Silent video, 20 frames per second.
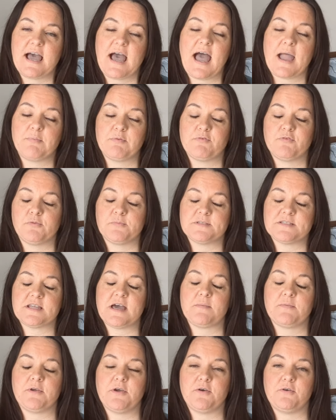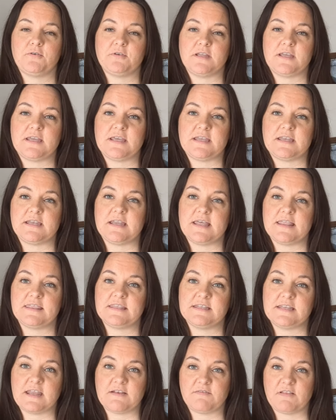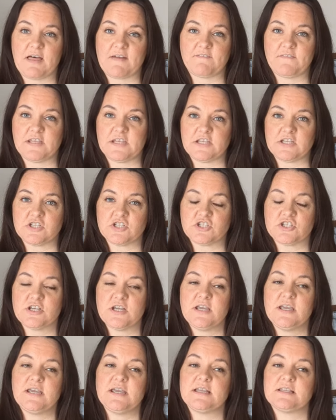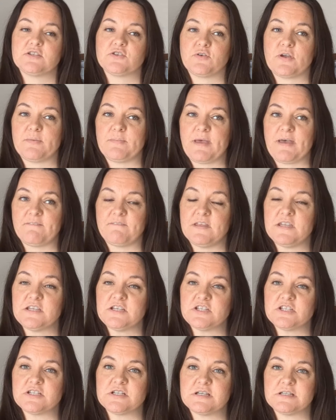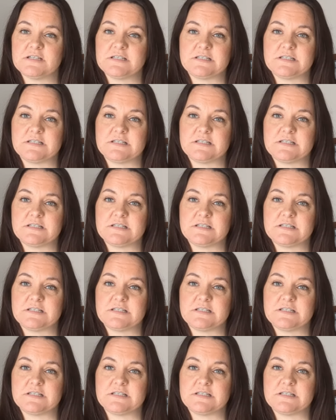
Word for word: High Performance Top Coat in the dead flat finish. It's a great matte finish.